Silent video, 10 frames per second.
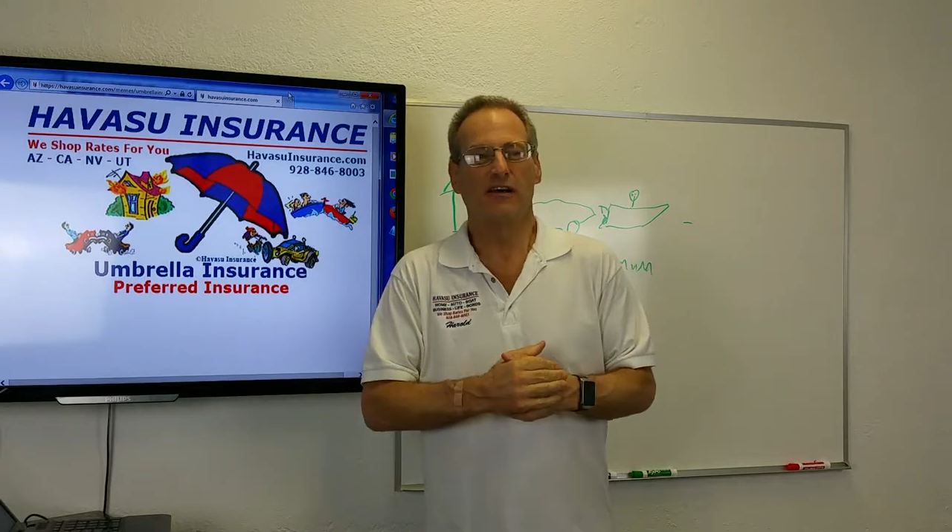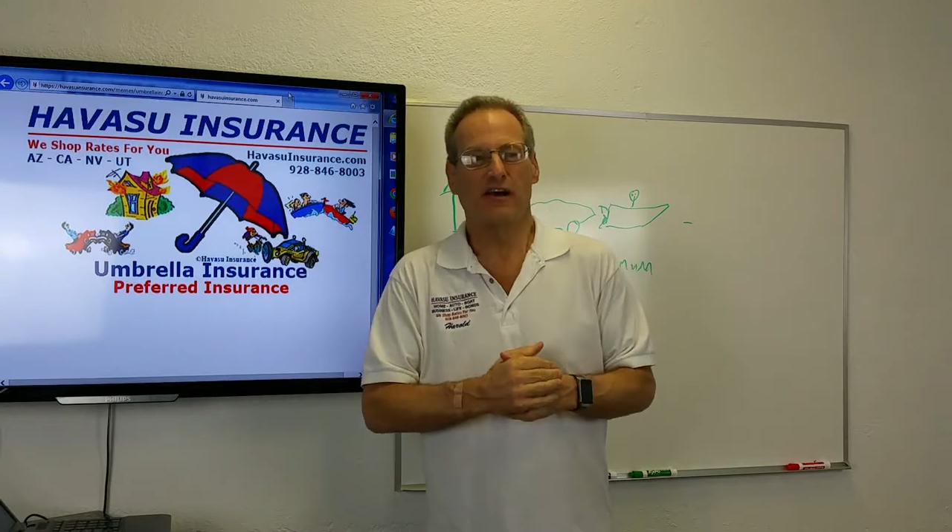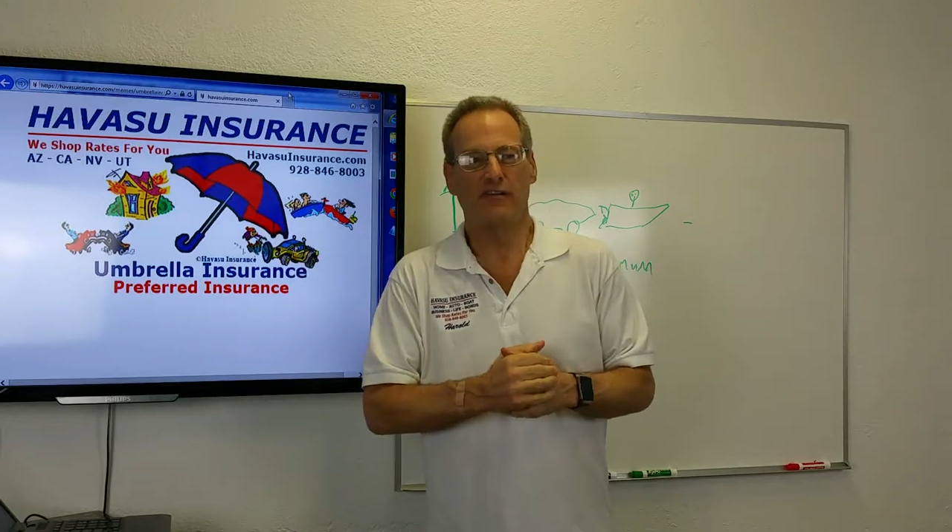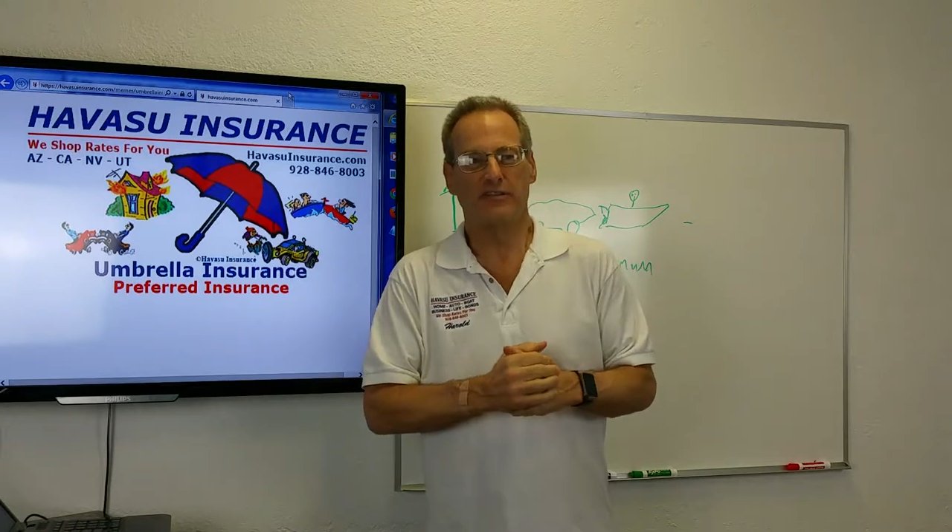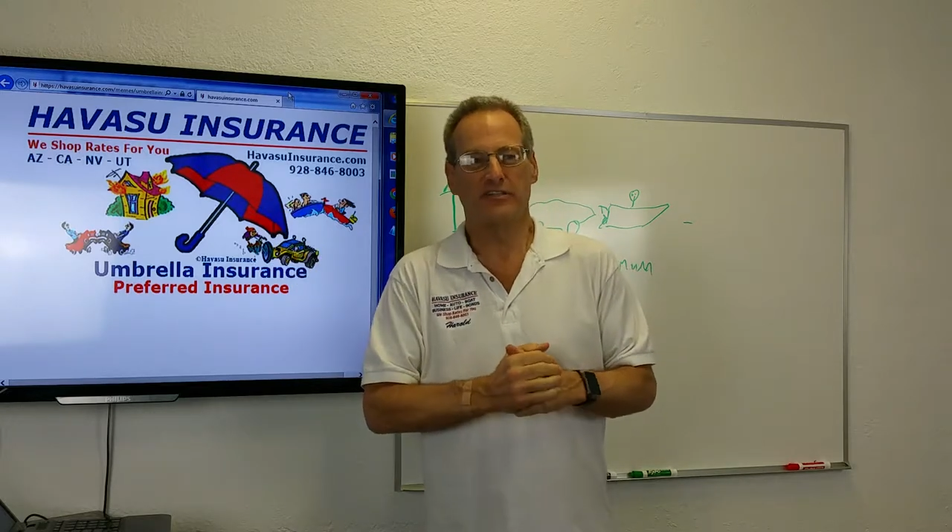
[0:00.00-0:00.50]

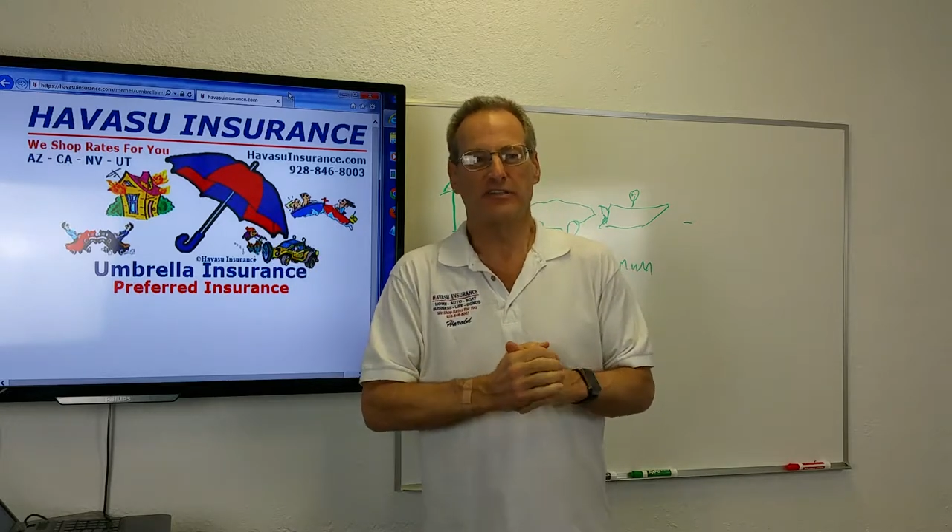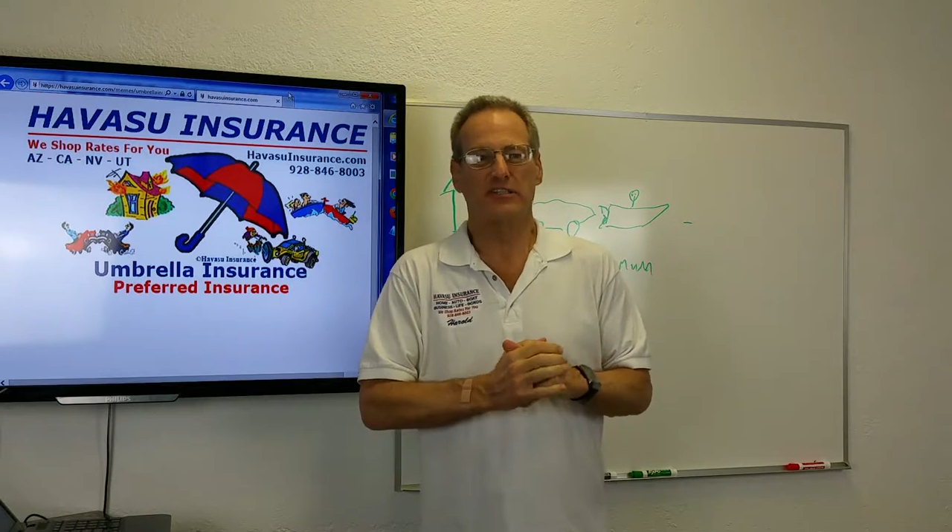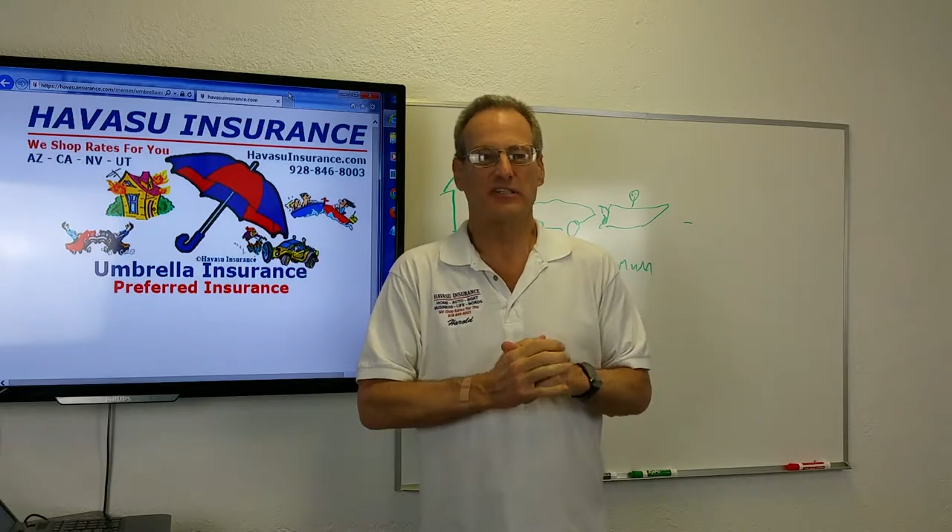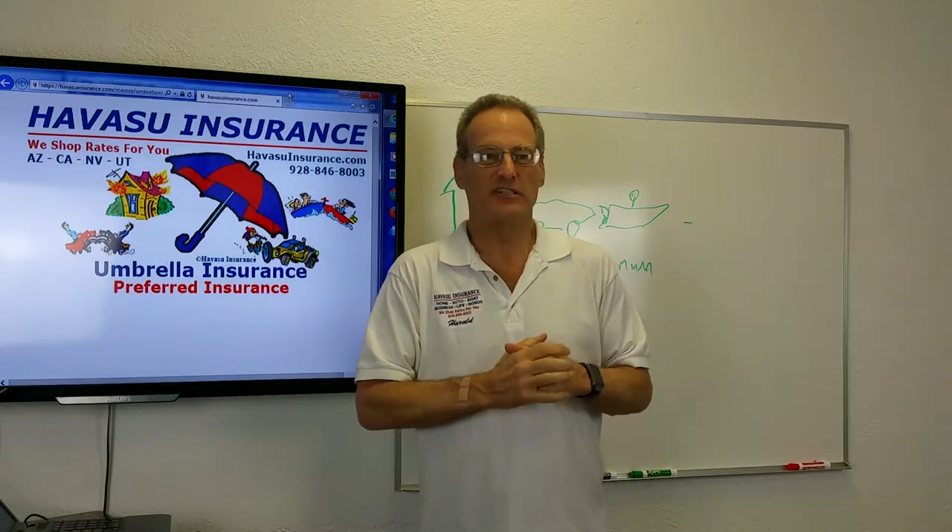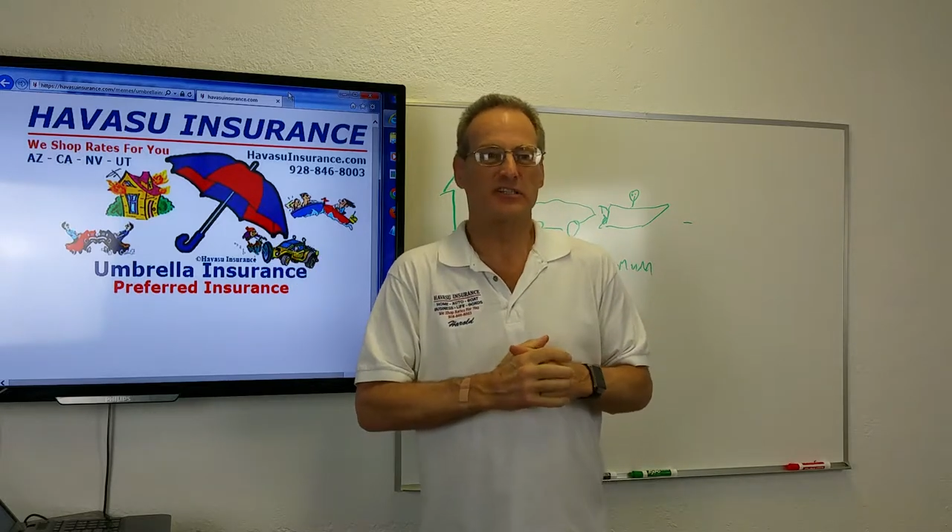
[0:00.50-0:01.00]
Obviously
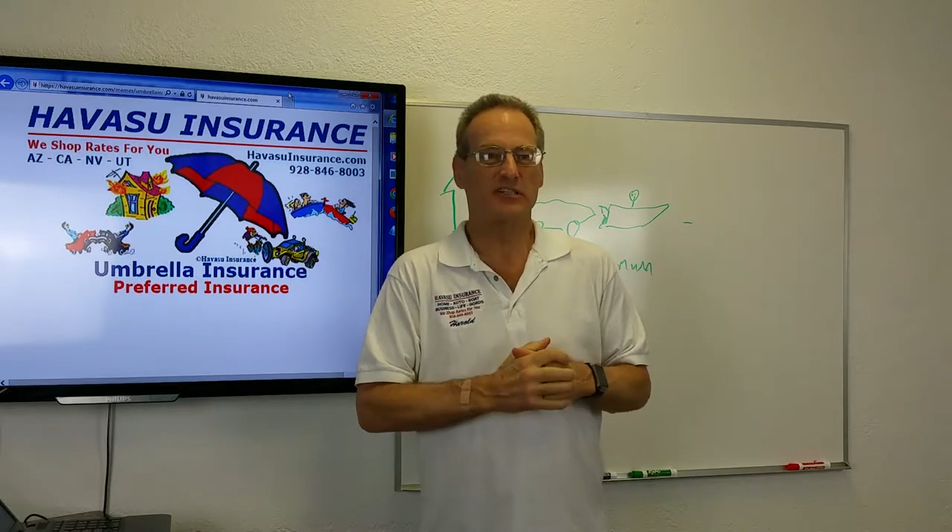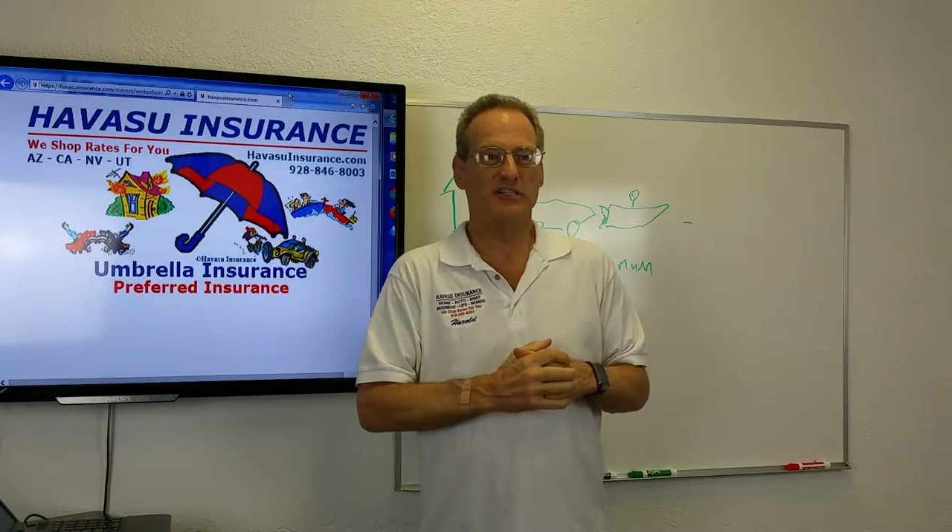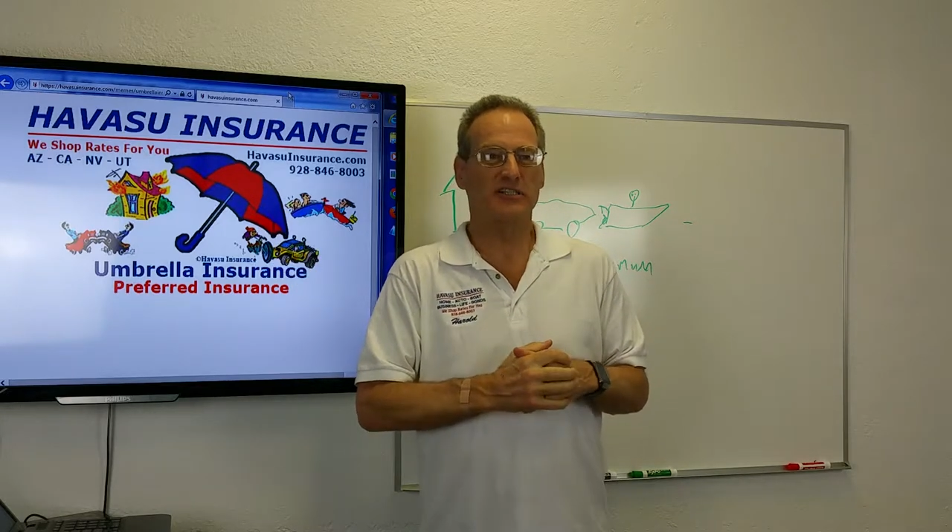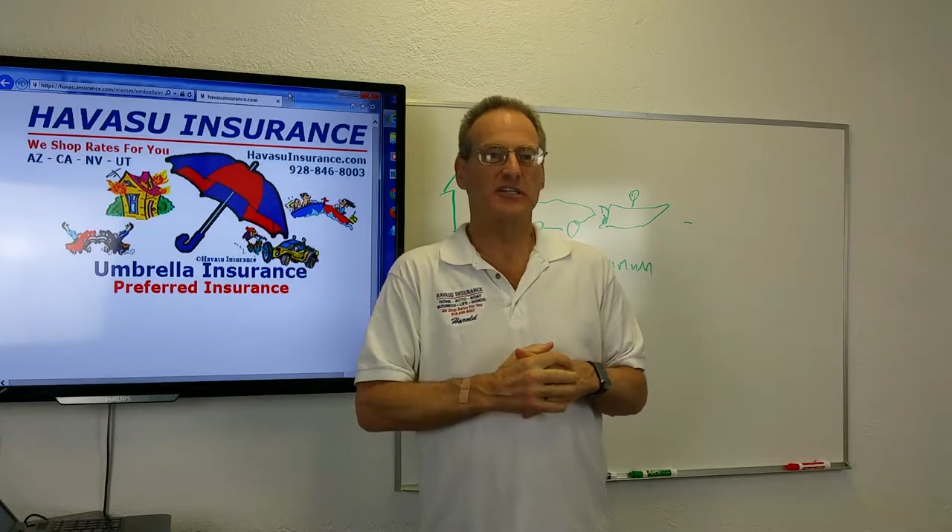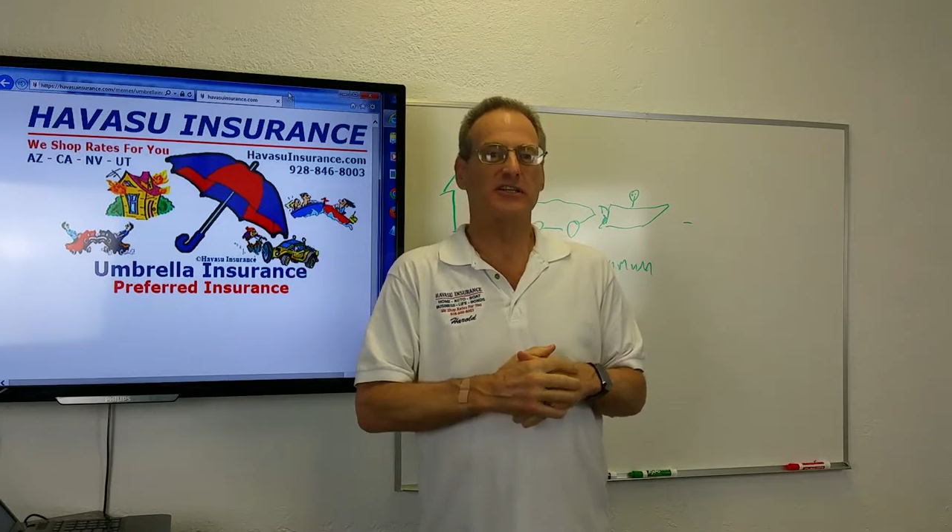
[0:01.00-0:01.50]
this isn't the
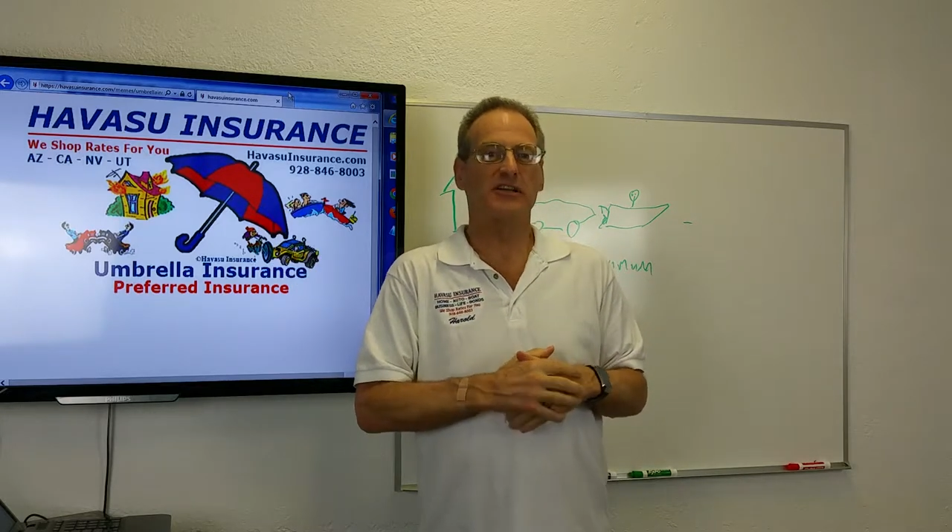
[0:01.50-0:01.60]
thing you